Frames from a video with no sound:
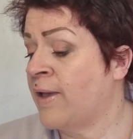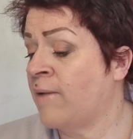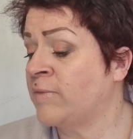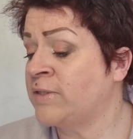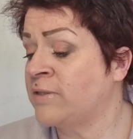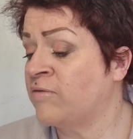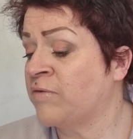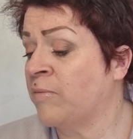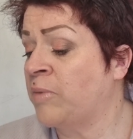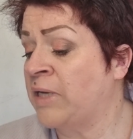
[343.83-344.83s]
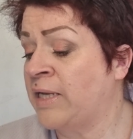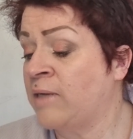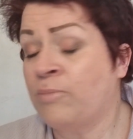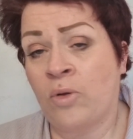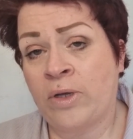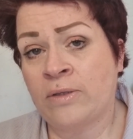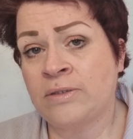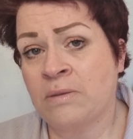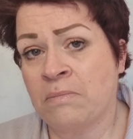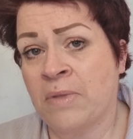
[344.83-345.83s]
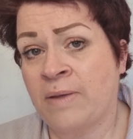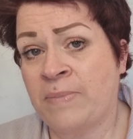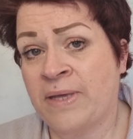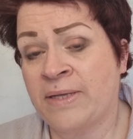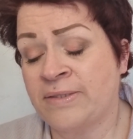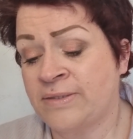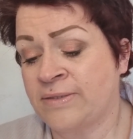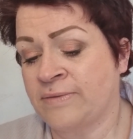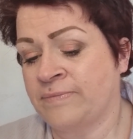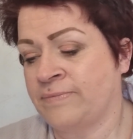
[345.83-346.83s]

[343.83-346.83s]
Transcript: Amazon have completely boiled my piss.